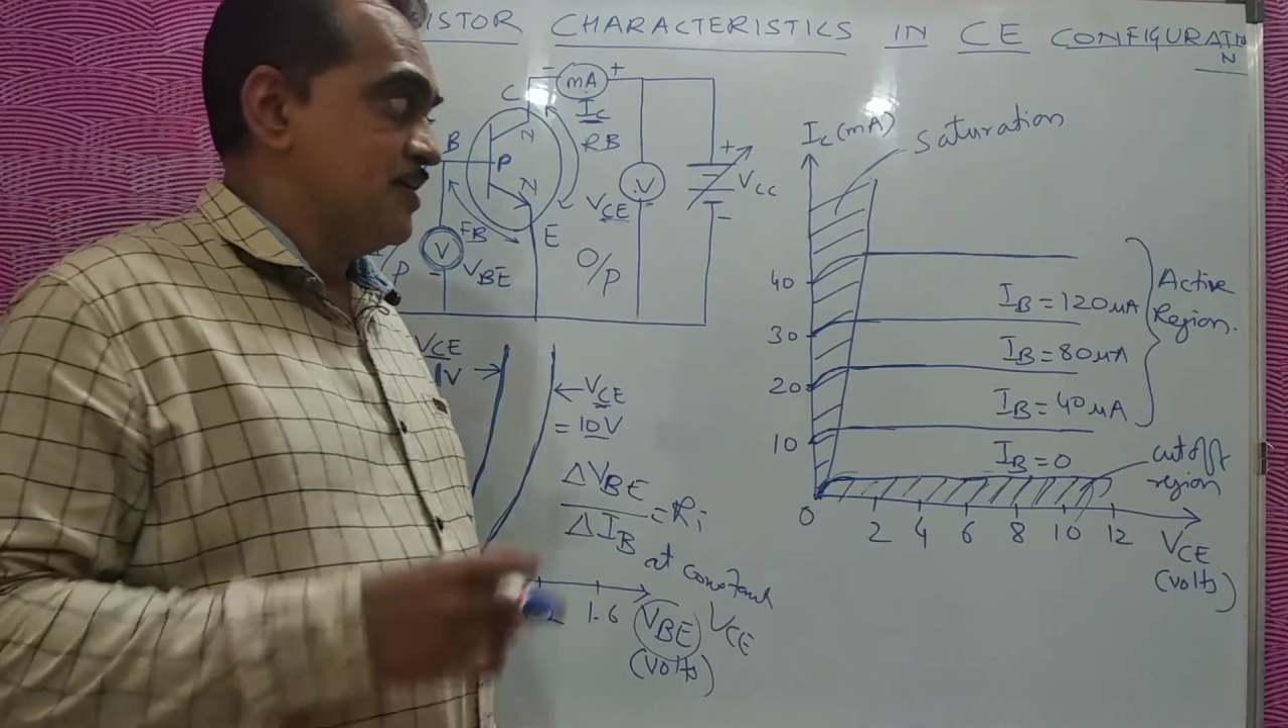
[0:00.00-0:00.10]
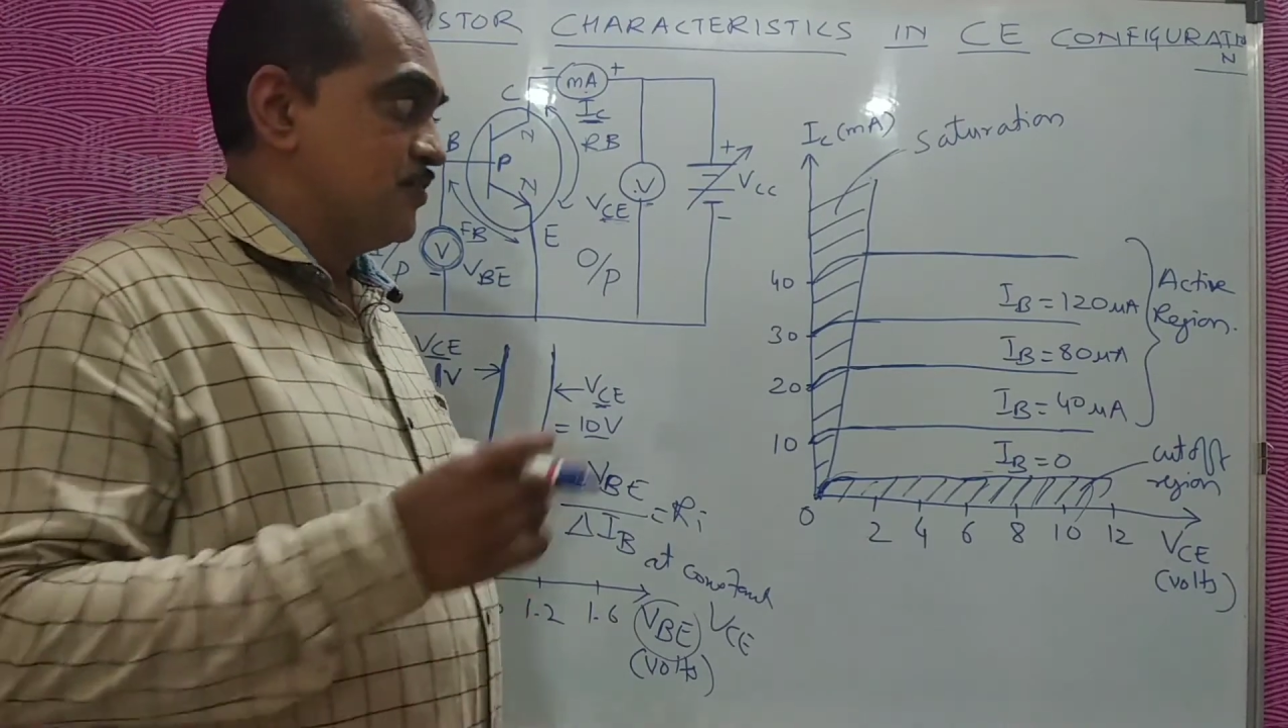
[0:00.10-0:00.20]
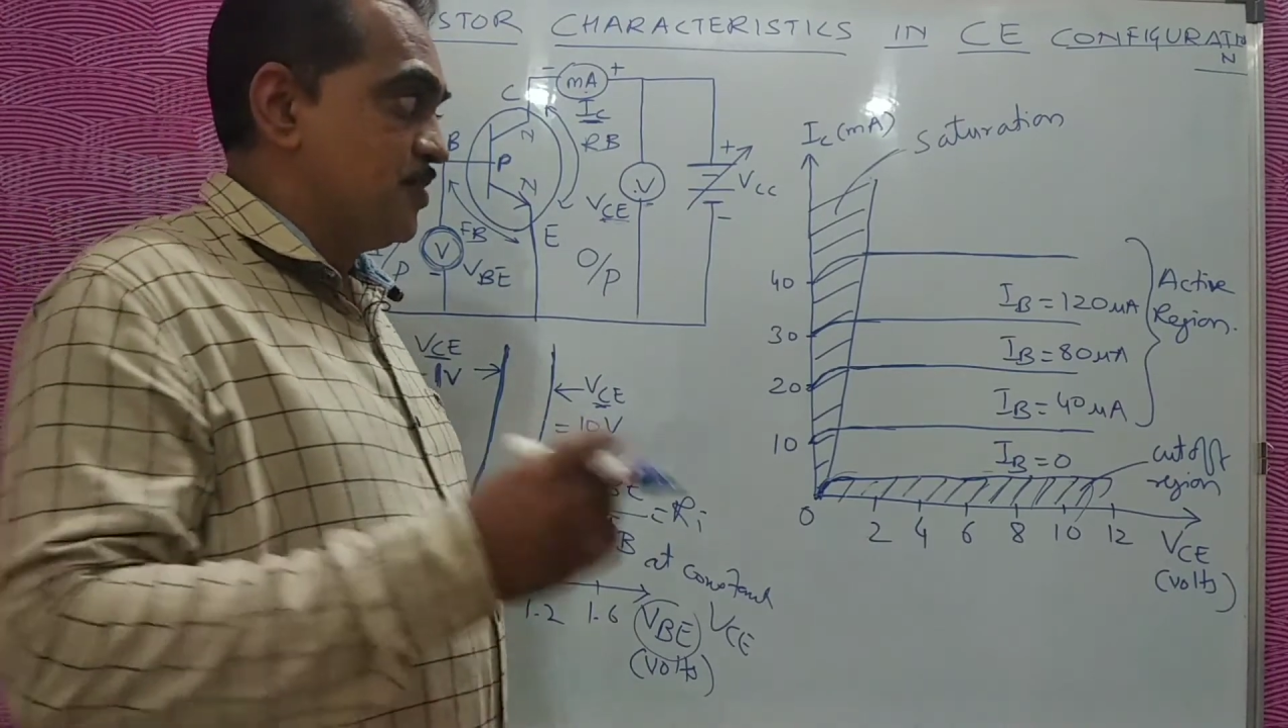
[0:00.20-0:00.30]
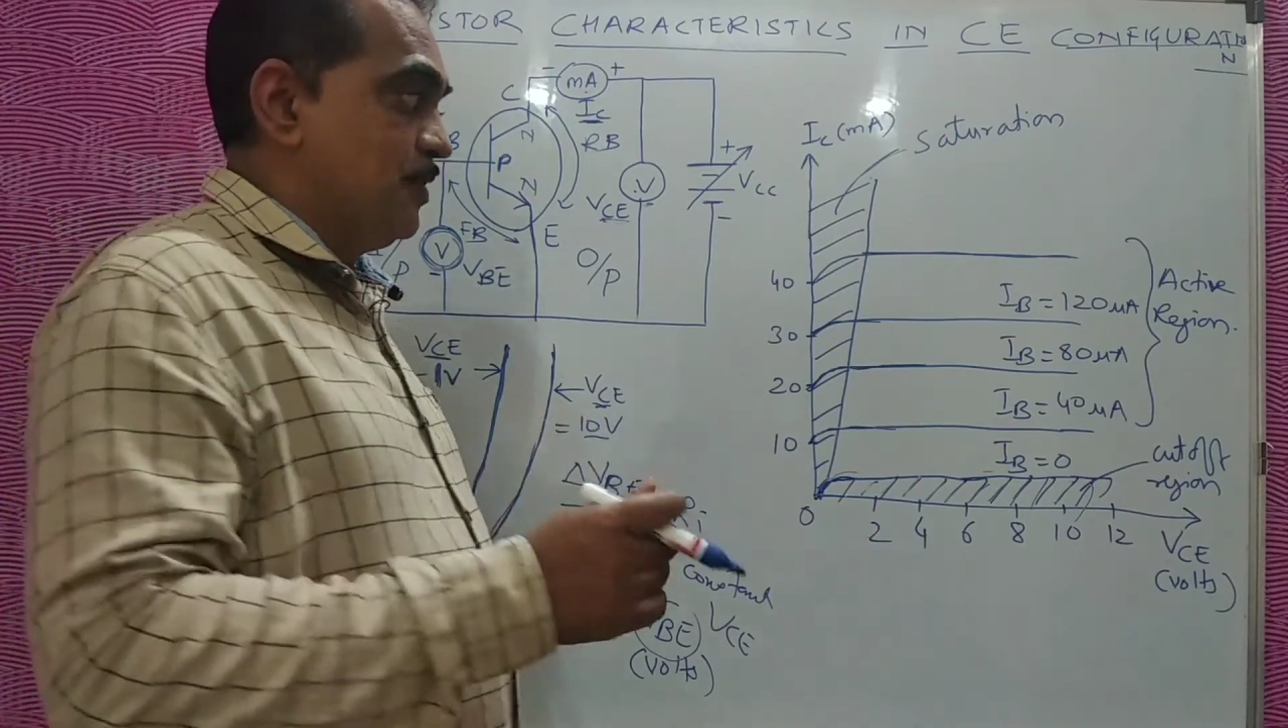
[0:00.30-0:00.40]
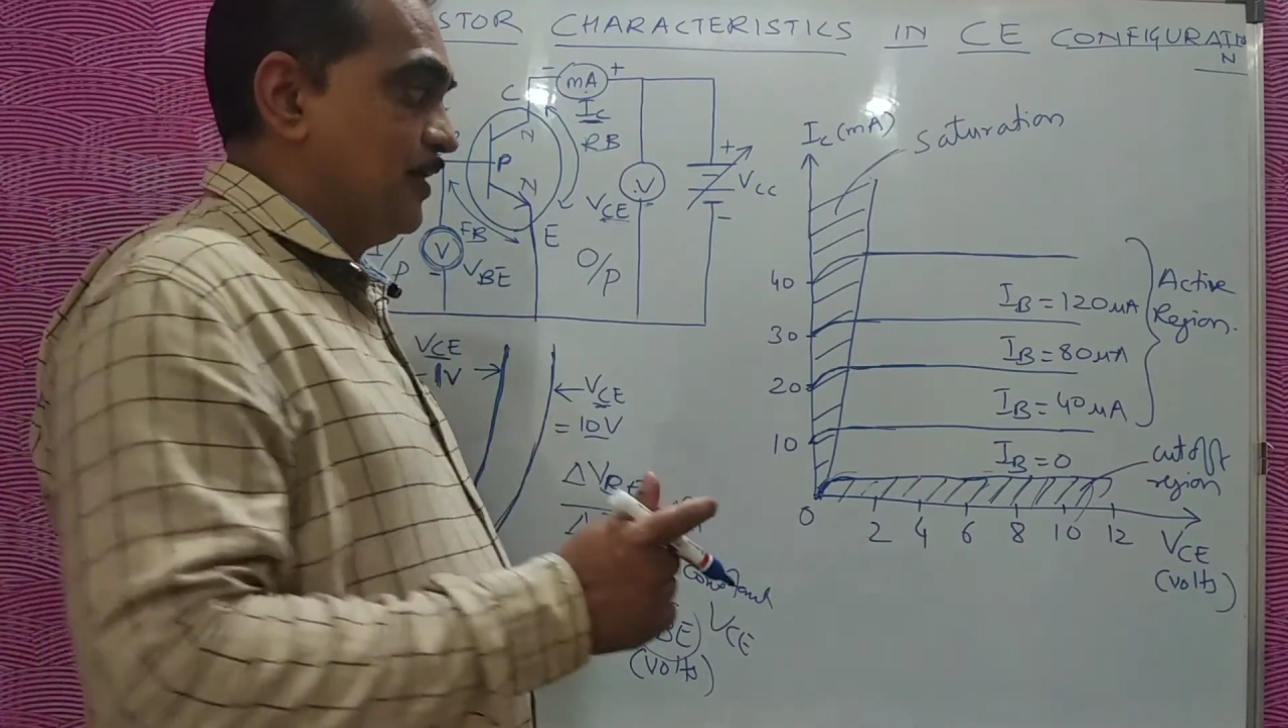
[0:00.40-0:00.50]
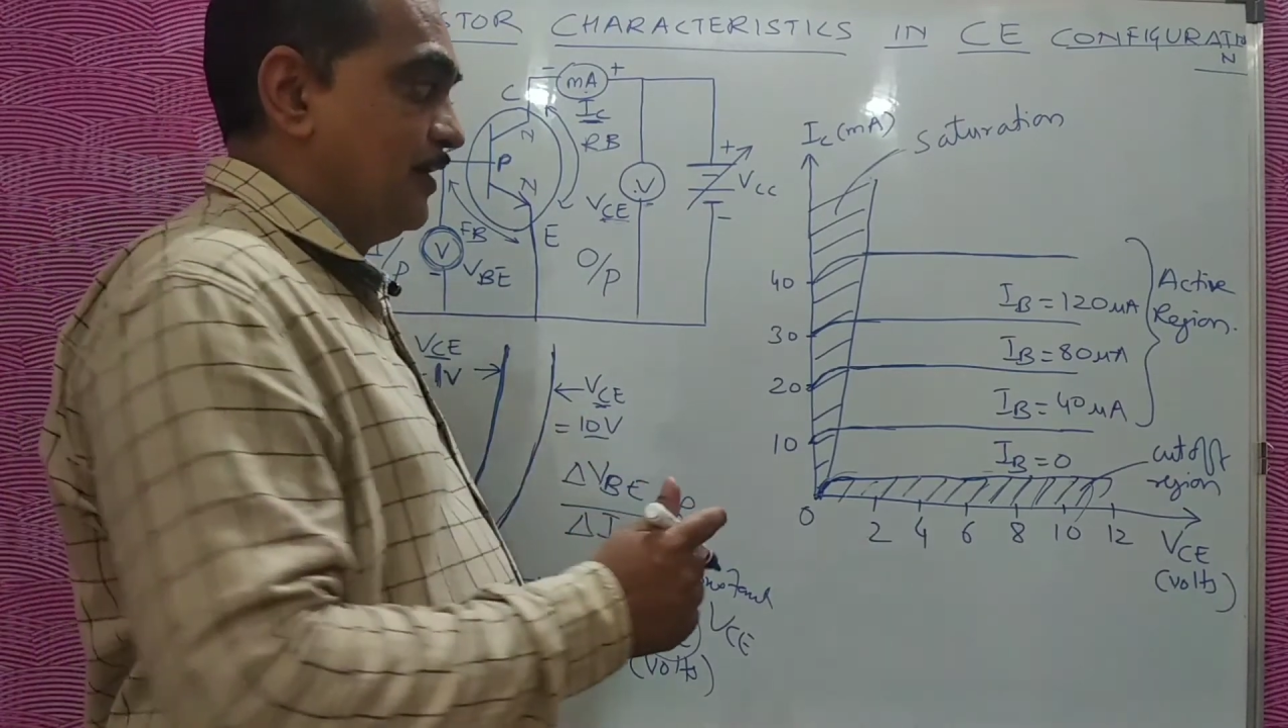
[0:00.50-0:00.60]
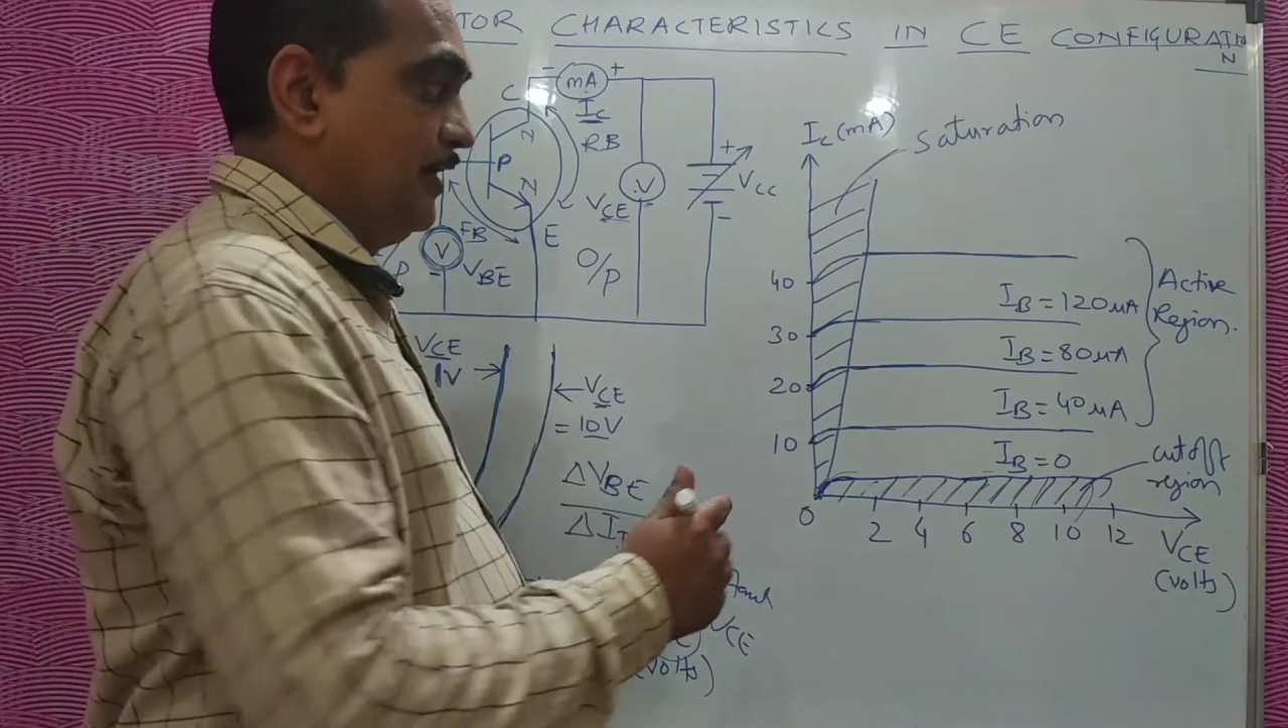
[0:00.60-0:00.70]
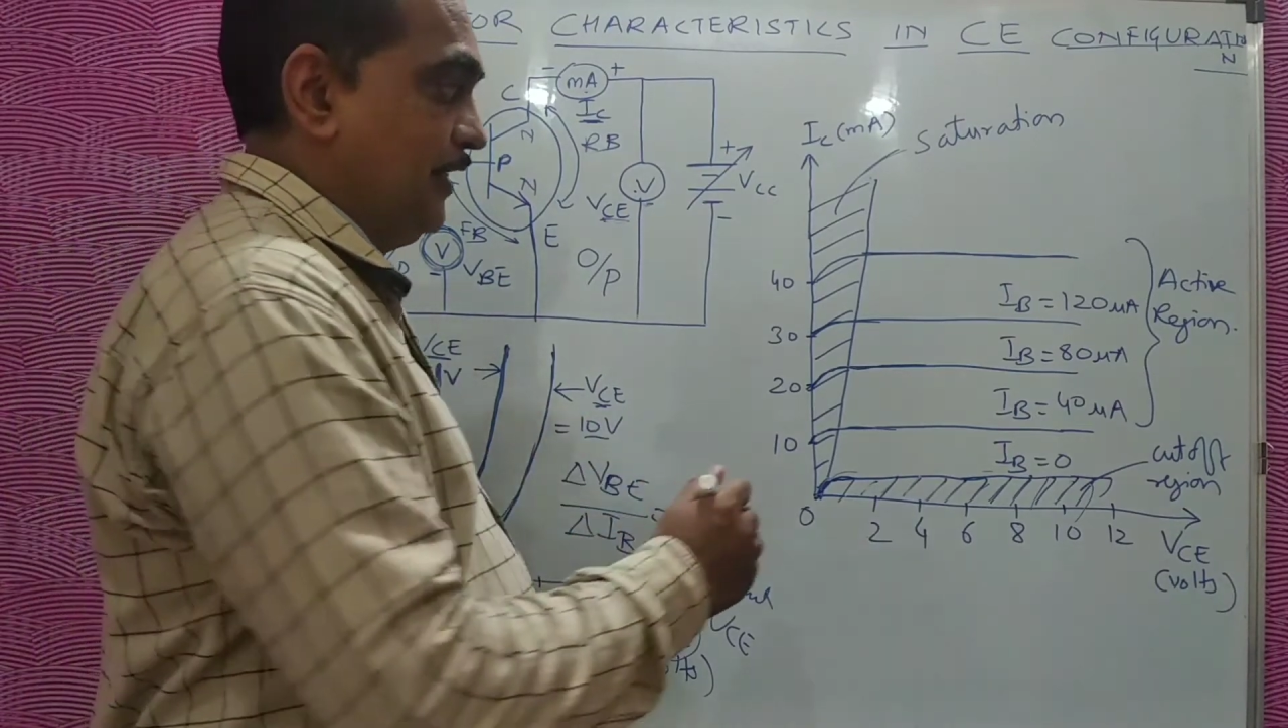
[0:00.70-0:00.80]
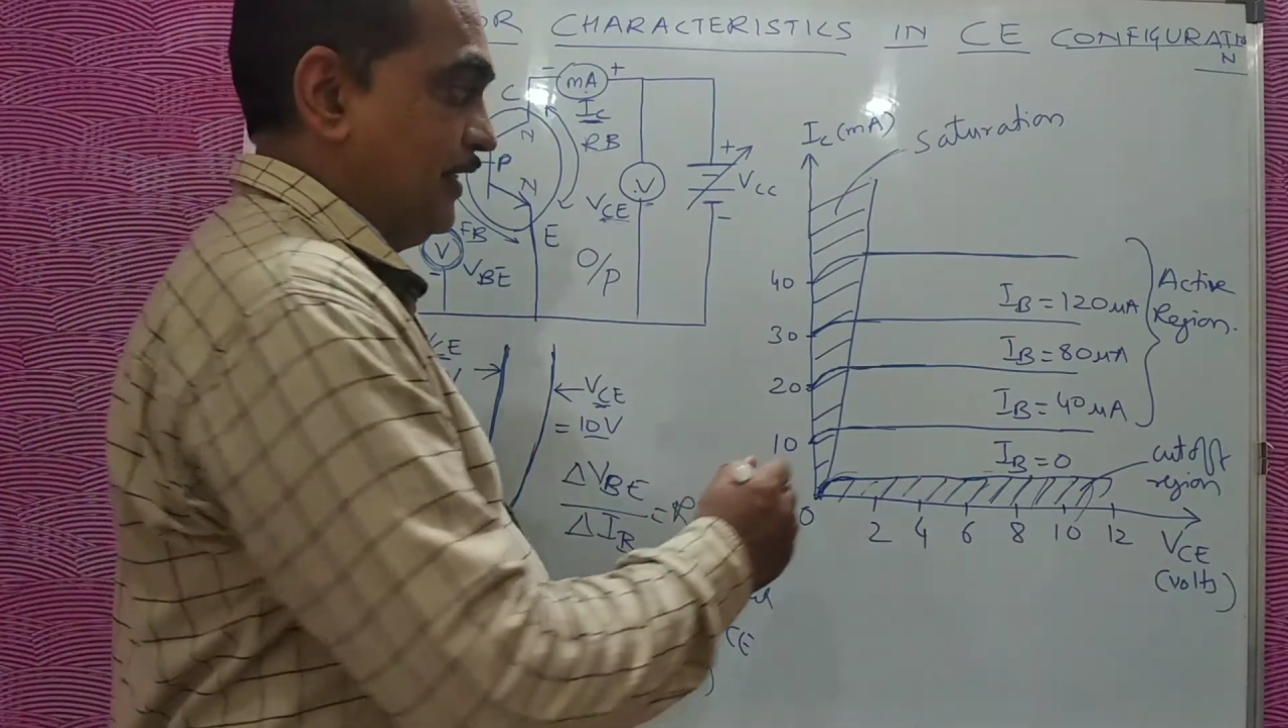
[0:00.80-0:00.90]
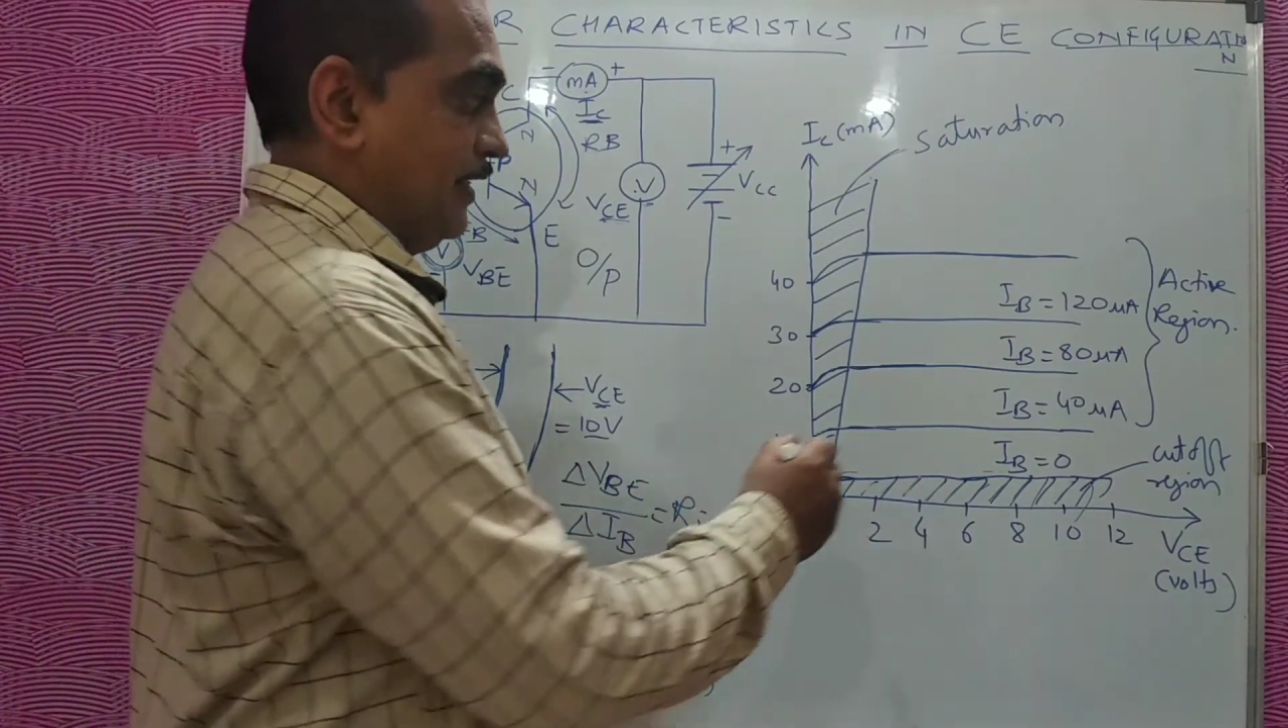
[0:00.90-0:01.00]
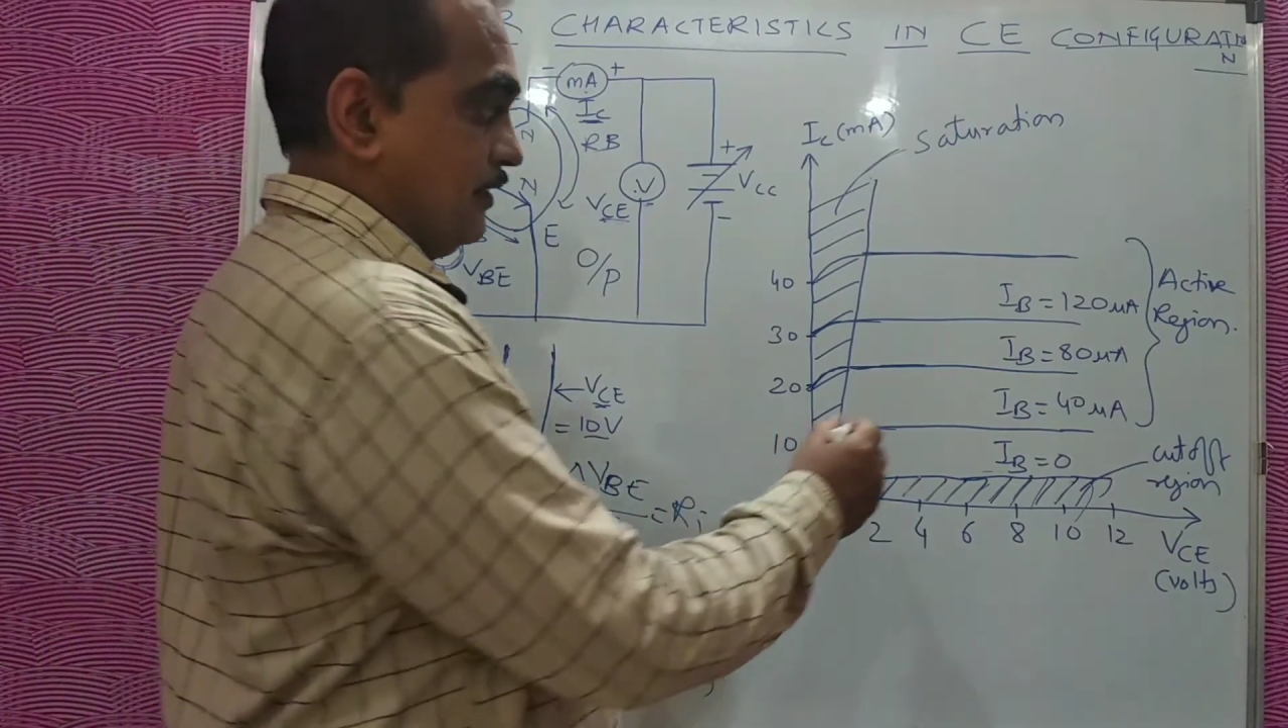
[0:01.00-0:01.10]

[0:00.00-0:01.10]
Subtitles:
Similarly,